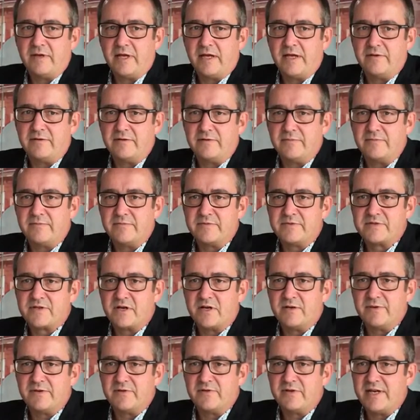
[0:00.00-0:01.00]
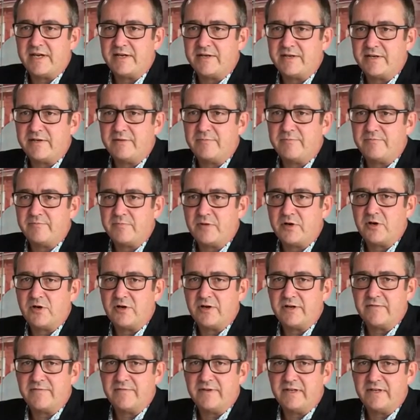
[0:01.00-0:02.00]
and Sami reindeer
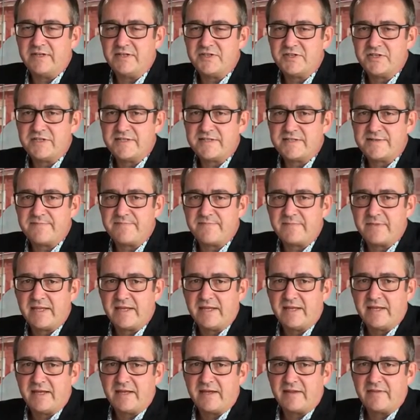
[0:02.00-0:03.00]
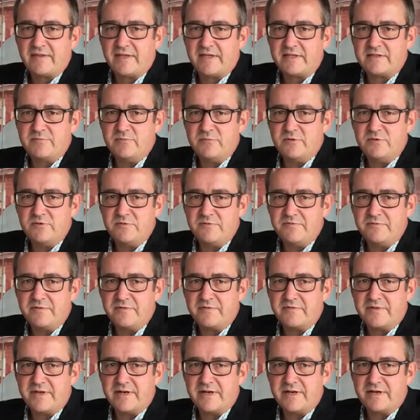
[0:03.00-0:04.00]
herding villages that move
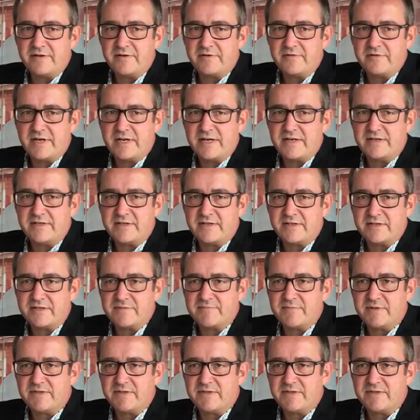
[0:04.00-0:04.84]
their reindeers